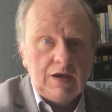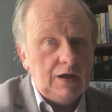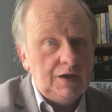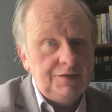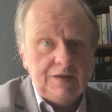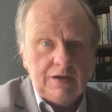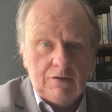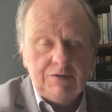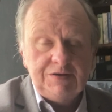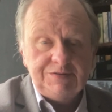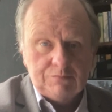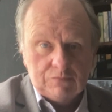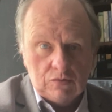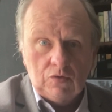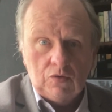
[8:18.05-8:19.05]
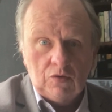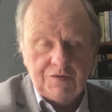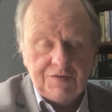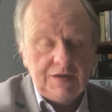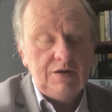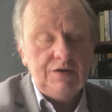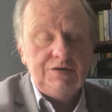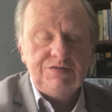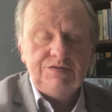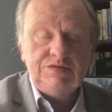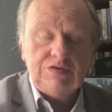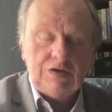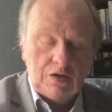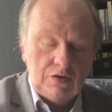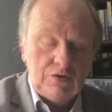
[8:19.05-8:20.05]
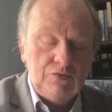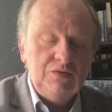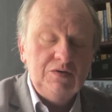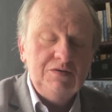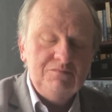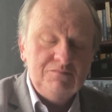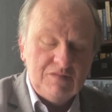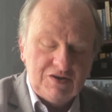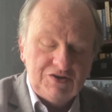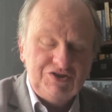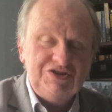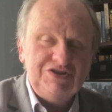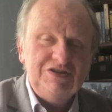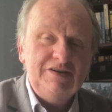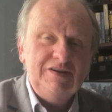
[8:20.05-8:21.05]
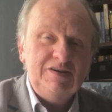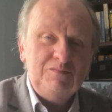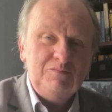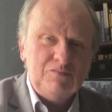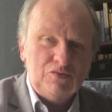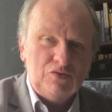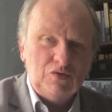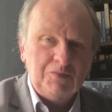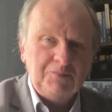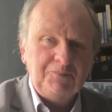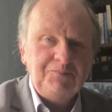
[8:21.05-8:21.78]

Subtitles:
And there is more. There is so much more.